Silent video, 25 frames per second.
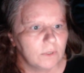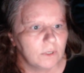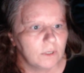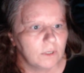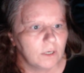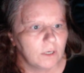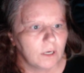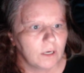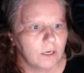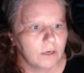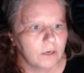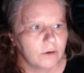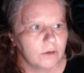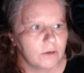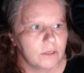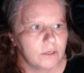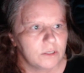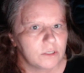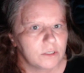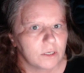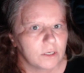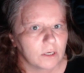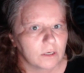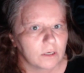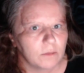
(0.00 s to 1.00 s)
I already
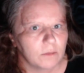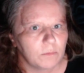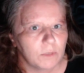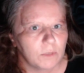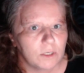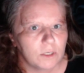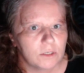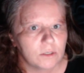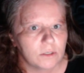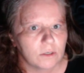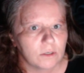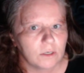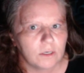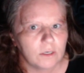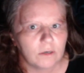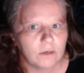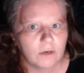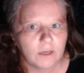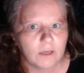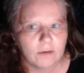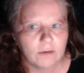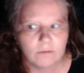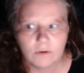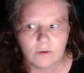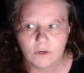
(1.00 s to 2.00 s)
checked and made sure I don't
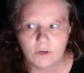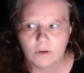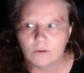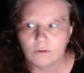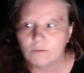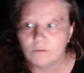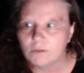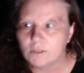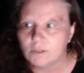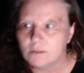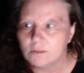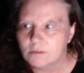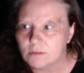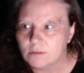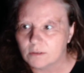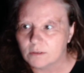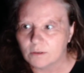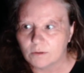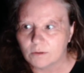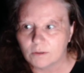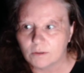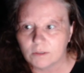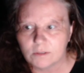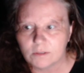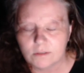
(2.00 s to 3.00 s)
have COVID,
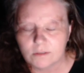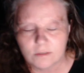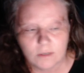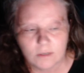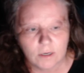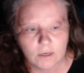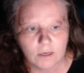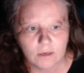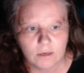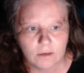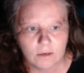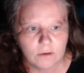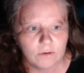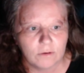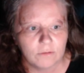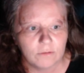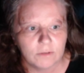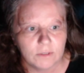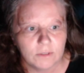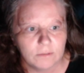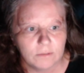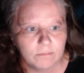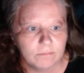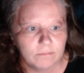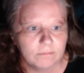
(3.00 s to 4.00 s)
so it's not
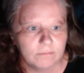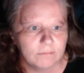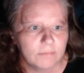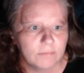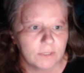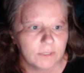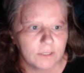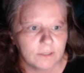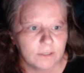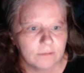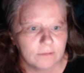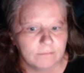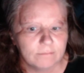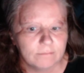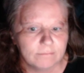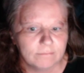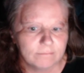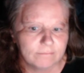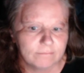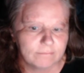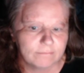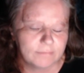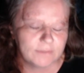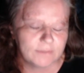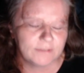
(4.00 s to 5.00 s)
COVID, but
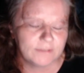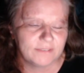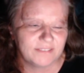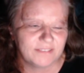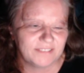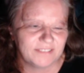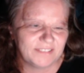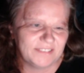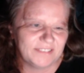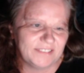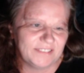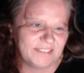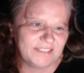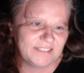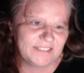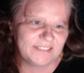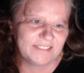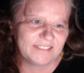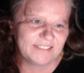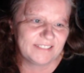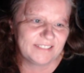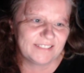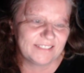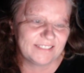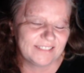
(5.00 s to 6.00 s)
it's
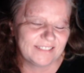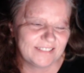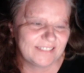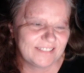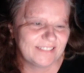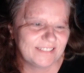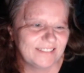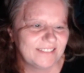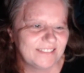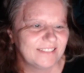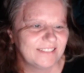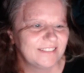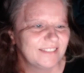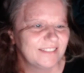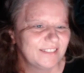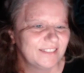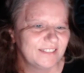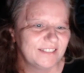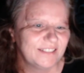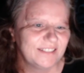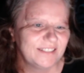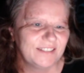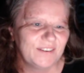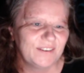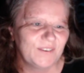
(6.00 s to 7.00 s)
just
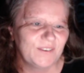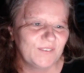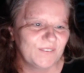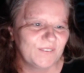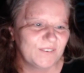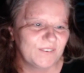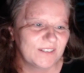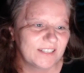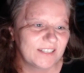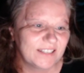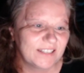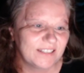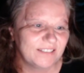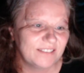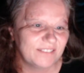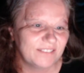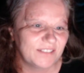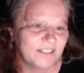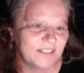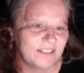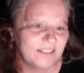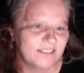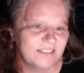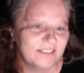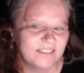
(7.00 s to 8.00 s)

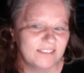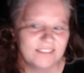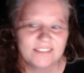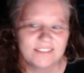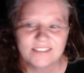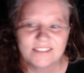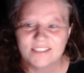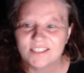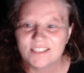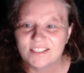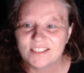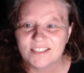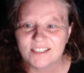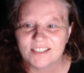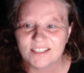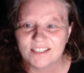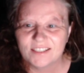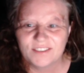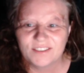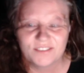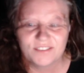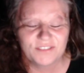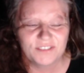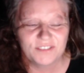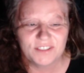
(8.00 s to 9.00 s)
whatever. It's just I
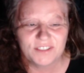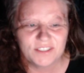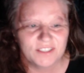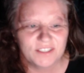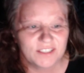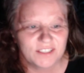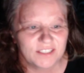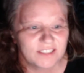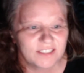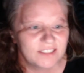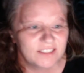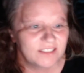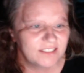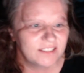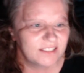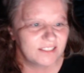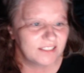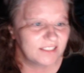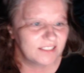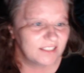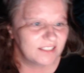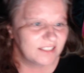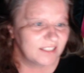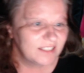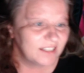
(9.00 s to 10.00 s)
don't feel good.
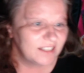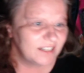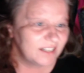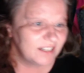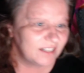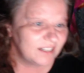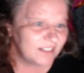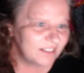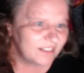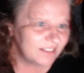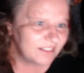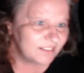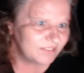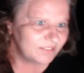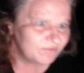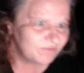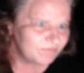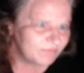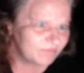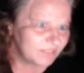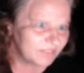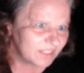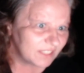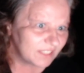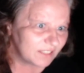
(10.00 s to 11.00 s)

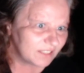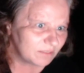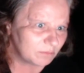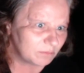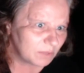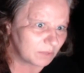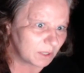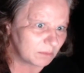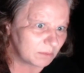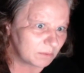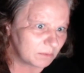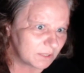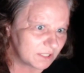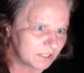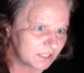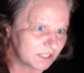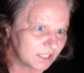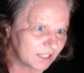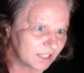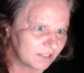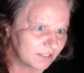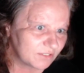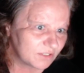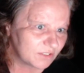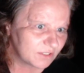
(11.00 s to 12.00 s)
Unpublish
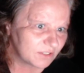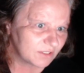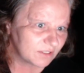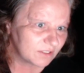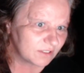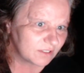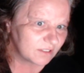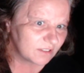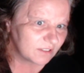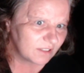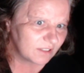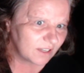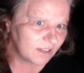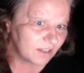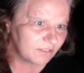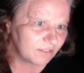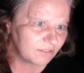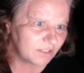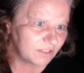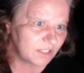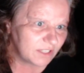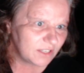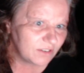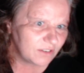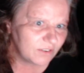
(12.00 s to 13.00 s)
after live
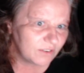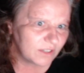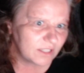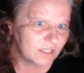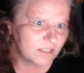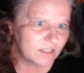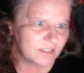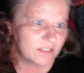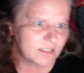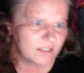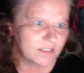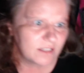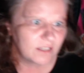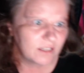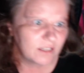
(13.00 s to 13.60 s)
video ends.